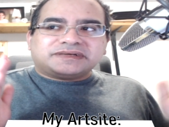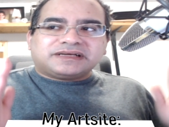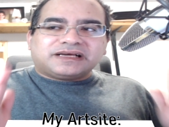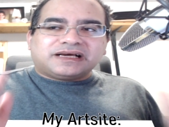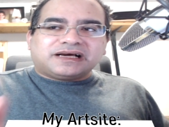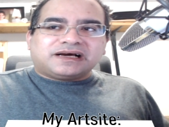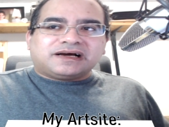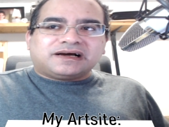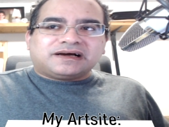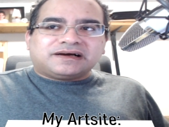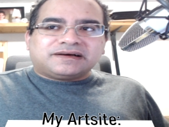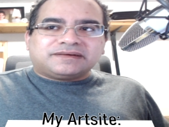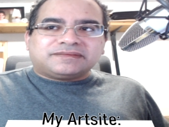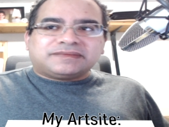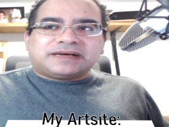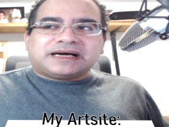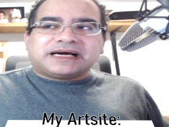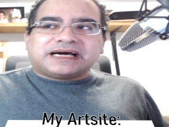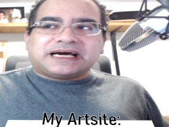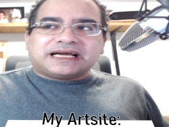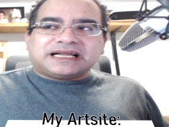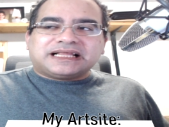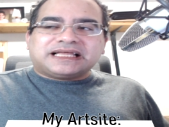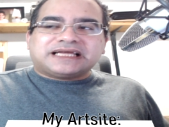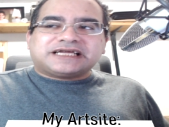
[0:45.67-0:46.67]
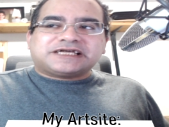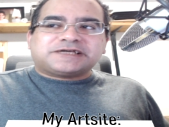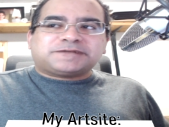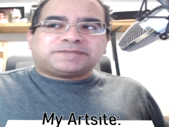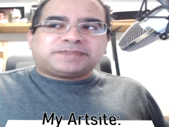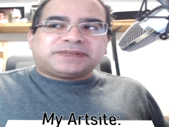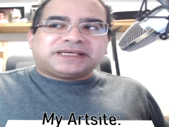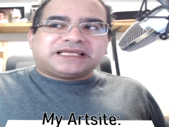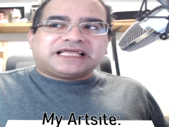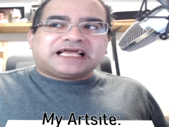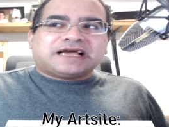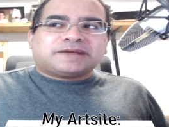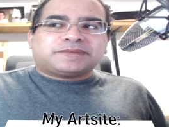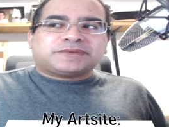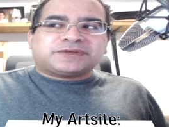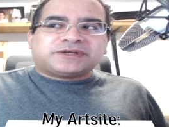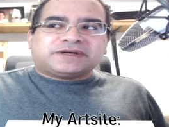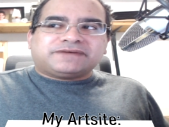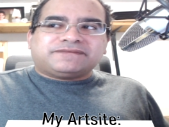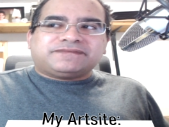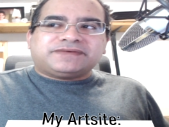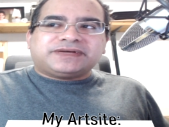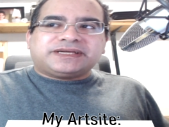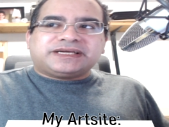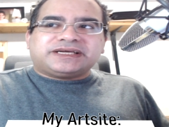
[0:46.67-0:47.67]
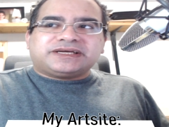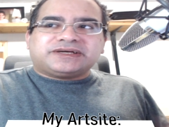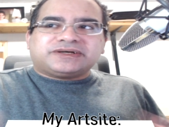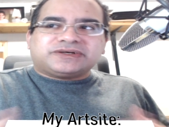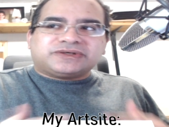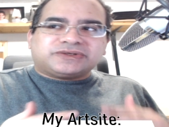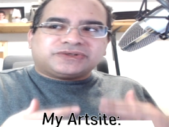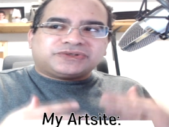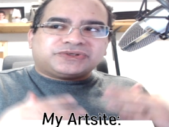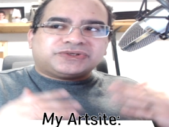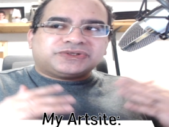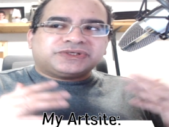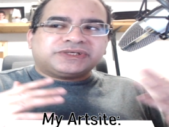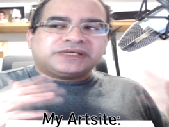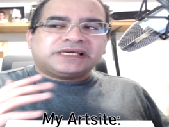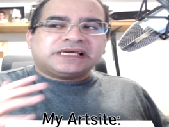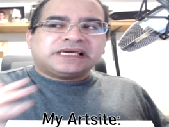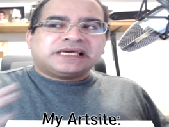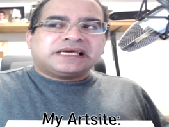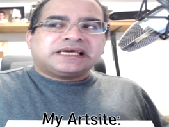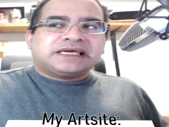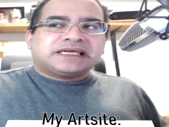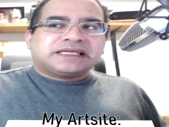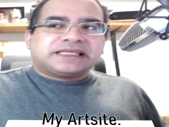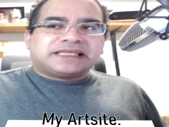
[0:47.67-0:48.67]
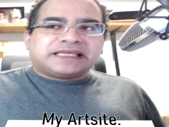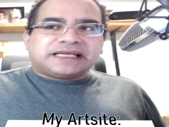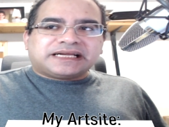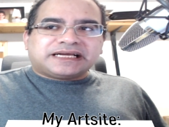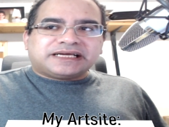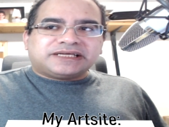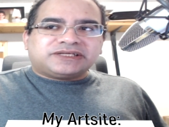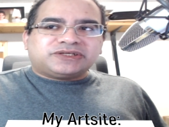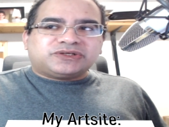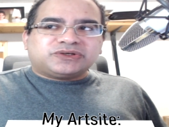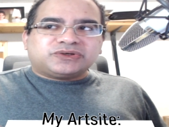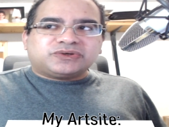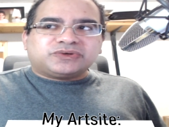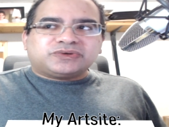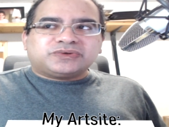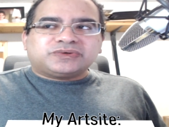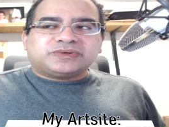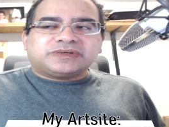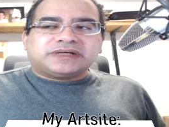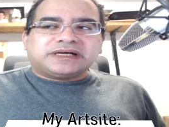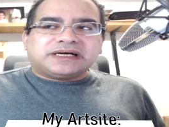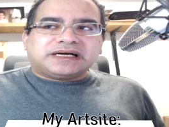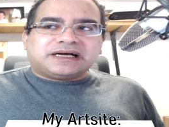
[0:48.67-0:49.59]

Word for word: Um, I got a lot of Speed lapse art videos that I do.